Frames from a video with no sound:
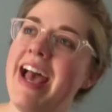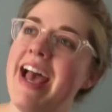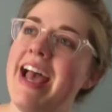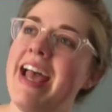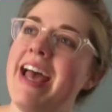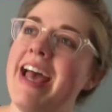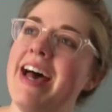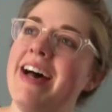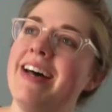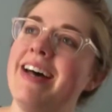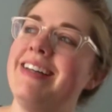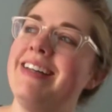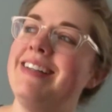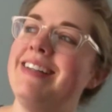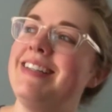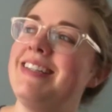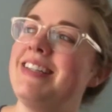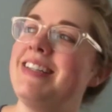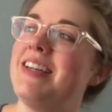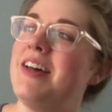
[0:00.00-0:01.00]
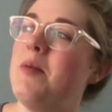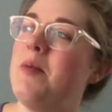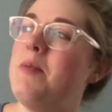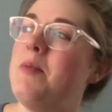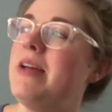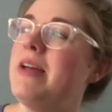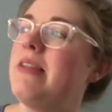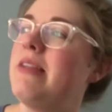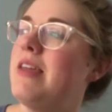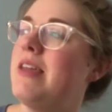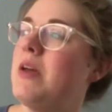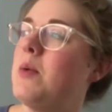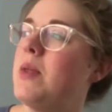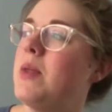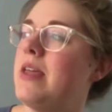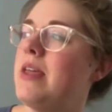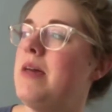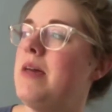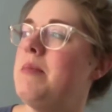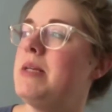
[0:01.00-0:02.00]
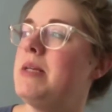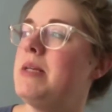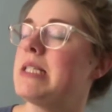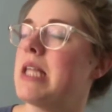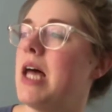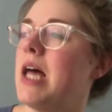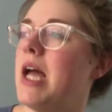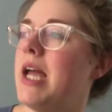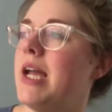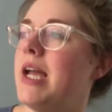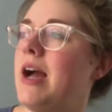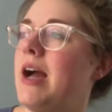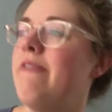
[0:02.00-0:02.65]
And a big thing with him is like,